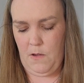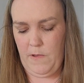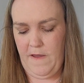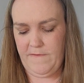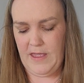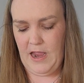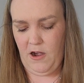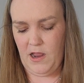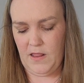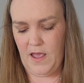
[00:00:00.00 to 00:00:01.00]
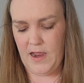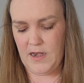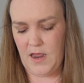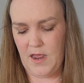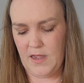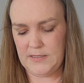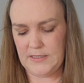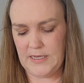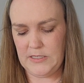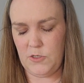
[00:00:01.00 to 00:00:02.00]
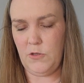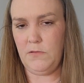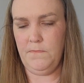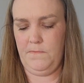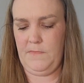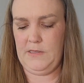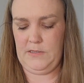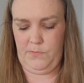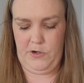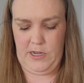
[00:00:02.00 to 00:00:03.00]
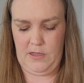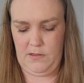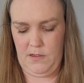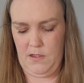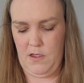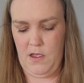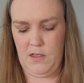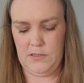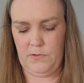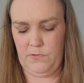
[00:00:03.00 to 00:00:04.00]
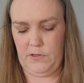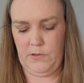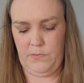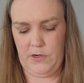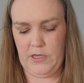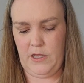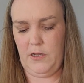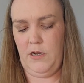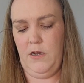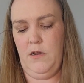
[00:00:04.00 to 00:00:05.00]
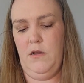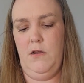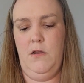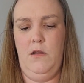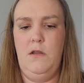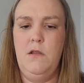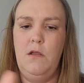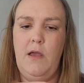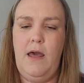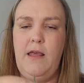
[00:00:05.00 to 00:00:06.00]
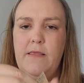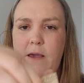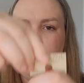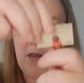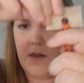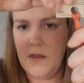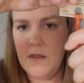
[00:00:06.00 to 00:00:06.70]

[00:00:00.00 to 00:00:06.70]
We have Carolina Cecil. It's a really pretty color. I like that one.